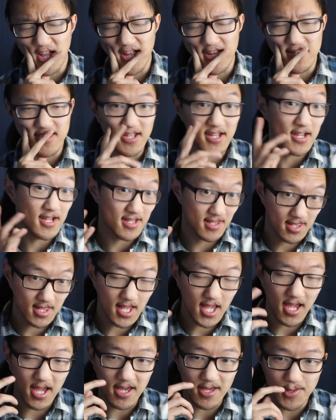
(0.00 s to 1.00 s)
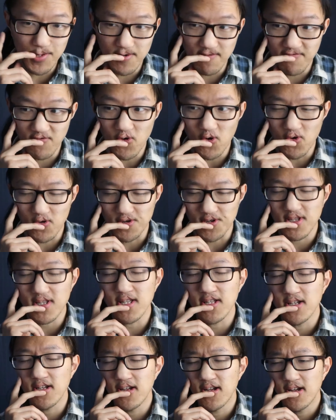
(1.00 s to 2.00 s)
and sad, of
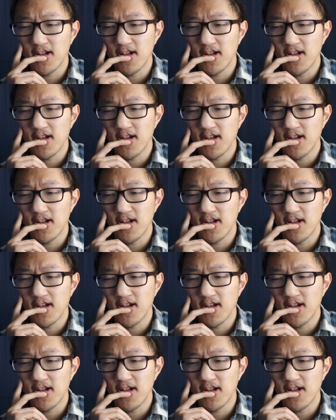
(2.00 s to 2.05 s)
course,